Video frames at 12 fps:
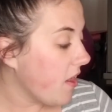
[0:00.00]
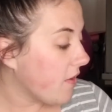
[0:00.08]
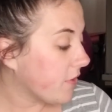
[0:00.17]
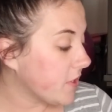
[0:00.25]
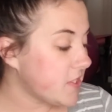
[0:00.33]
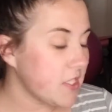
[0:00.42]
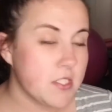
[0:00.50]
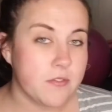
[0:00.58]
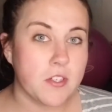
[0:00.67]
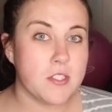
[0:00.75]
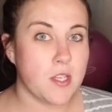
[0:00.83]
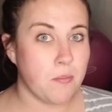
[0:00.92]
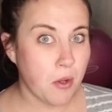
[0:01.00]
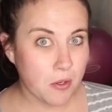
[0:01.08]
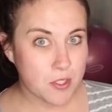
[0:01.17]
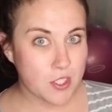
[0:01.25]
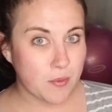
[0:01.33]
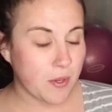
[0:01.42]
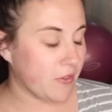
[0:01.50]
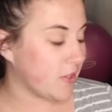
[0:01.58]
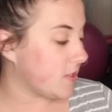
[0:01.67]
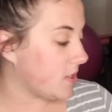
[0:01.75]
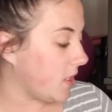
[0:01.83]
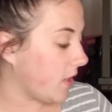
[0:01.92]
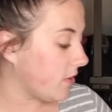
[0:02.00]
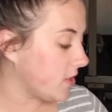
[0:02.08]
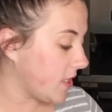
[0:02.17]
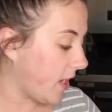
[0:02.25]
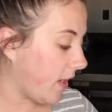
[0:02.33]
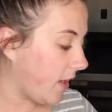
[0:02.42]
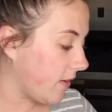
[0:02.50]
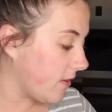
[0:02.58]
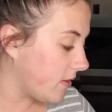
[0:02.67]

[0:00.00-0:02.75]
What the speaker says: First things first, I posted about this the other day.